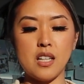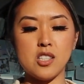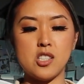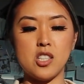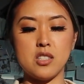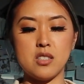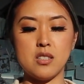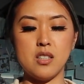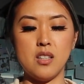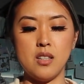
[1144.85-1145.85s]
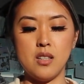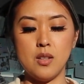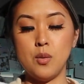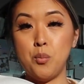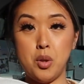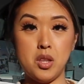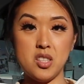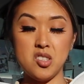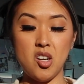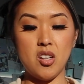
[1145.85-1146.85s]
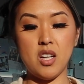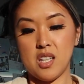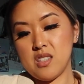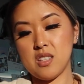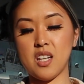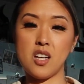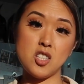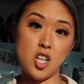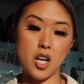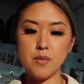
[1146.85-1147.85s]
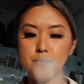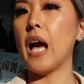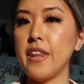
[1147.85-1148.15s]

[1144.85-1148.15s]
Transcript: I could just put this on and it's like a top.